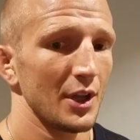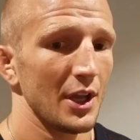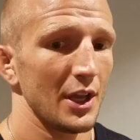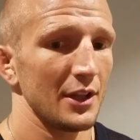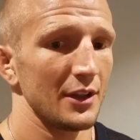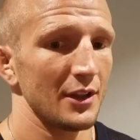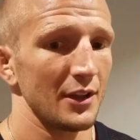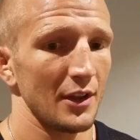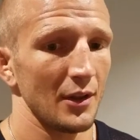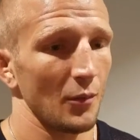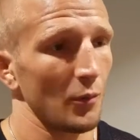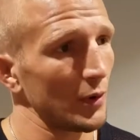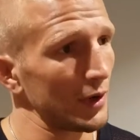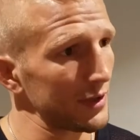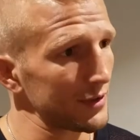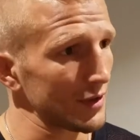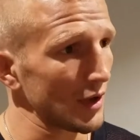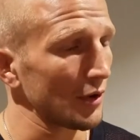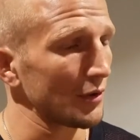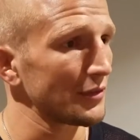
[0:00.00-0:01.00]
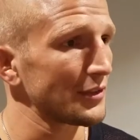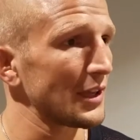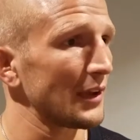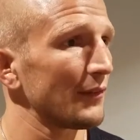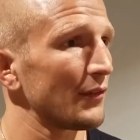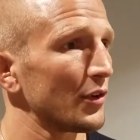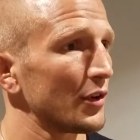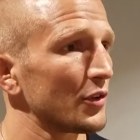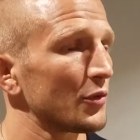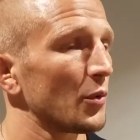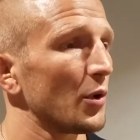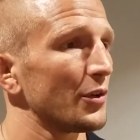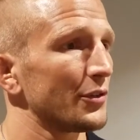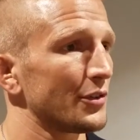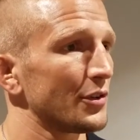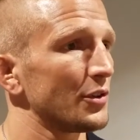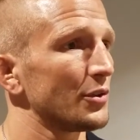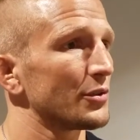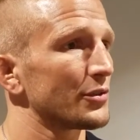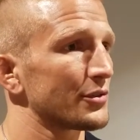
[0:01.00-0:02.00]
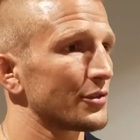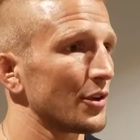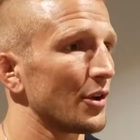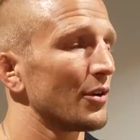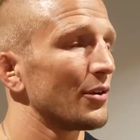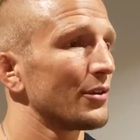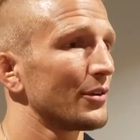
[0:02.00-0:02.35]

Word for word: and when he's out in Denver as well too. So.